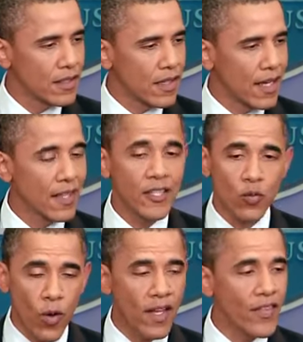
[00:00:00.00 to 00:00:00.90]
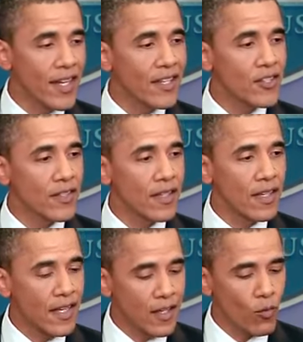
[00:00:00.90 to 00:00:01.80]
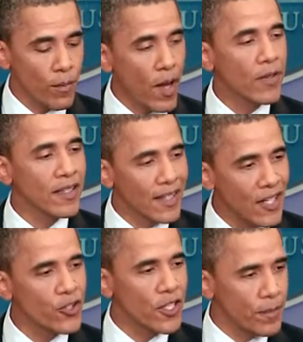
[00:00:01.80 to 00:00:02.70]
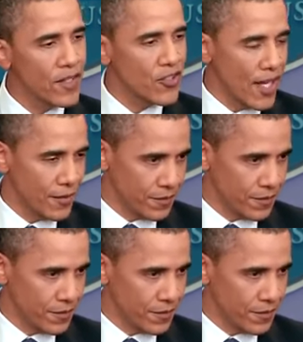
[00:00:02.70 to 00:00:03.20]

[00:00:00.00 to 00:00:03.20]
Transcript: at least one that is in Republican leadership in the Senate.